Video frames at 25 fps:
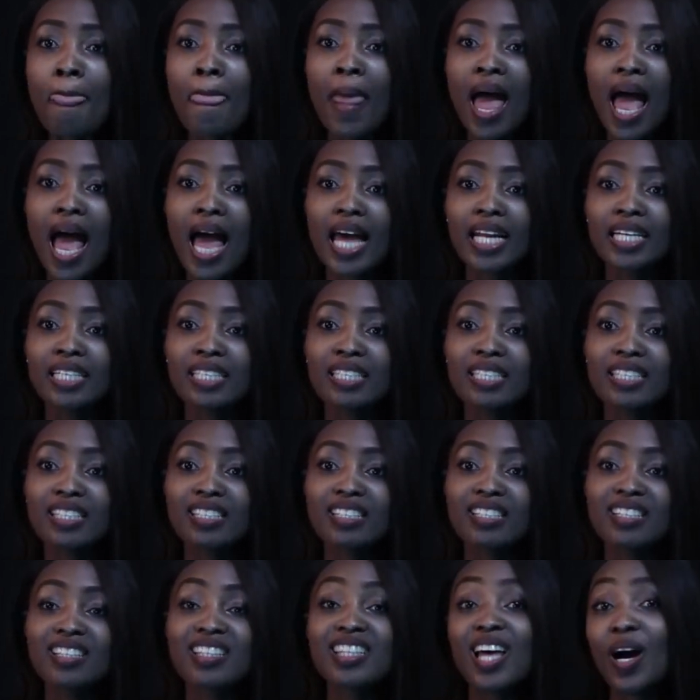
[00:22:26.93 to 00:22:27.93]
and
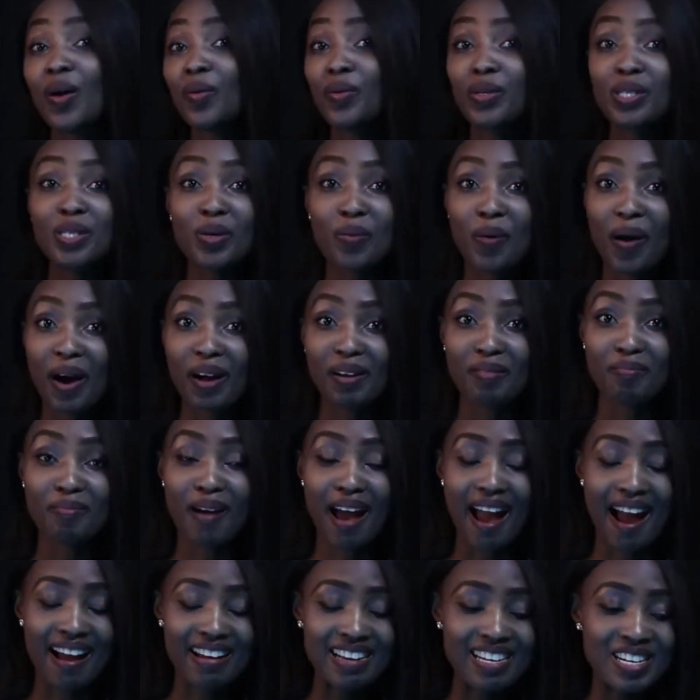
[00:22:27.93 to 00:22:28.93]
that was a while
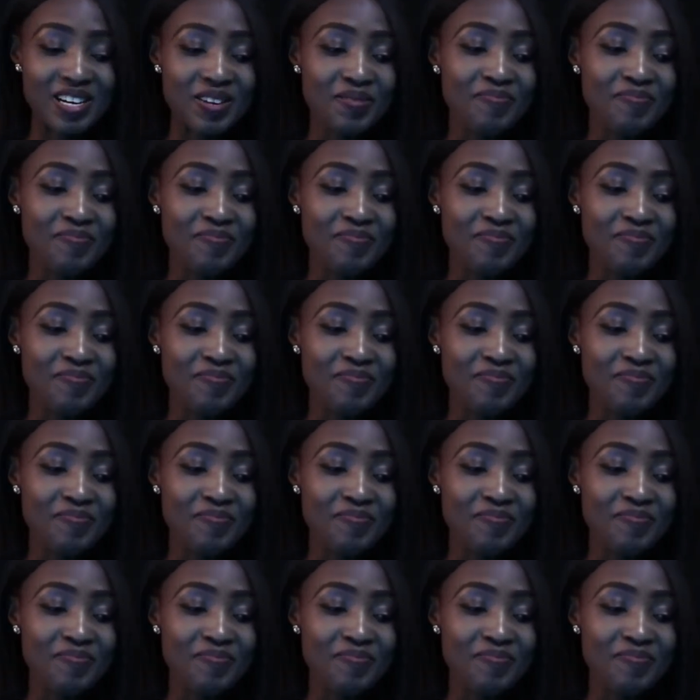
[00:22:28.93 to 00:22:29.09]
back.